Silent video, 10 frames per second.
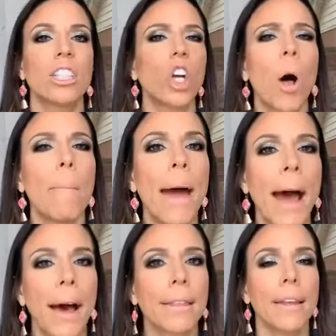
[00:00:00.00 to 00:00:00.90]
It's all
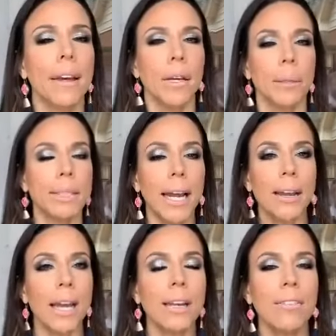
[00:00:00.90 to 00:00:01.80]
math.
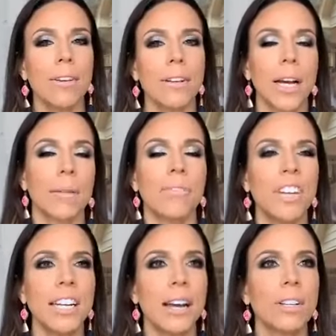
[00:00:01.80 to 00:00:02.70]
Staying
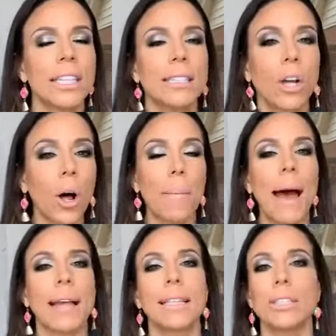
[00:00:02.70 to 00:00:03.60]
fit and healthy, it's all
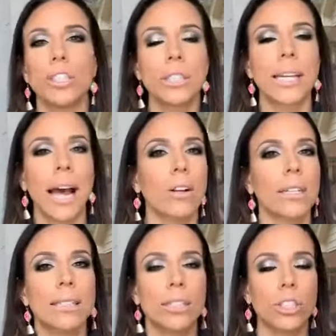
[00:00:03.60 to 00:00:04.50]
math. It's just
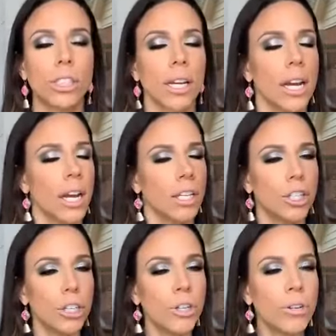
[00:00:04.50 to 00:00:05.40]
calories. It's just,
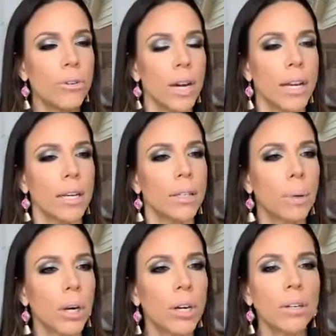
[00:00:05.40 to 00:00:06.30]
do you
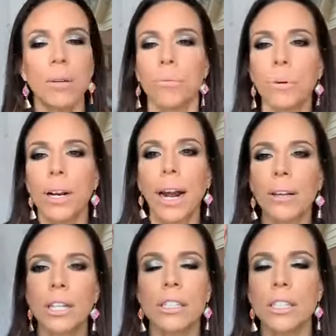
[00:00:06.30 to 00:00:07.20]
burn more
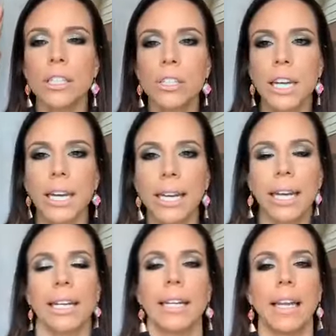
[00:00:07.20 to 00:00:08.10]
calories than you take
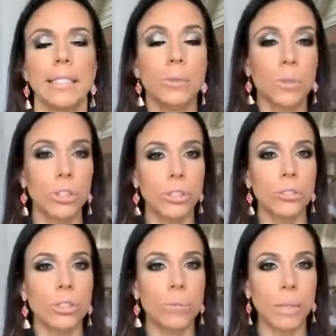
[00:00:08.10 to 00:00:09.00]
in? That was
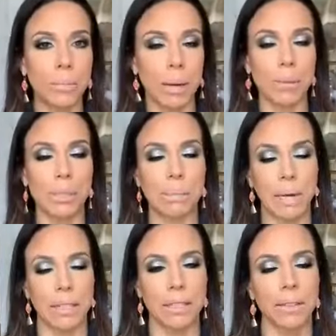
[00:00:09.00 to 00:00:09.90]
used to be my
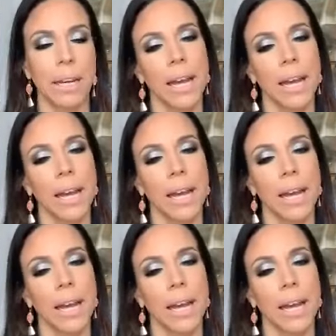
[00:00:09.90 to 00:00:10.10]
perspective.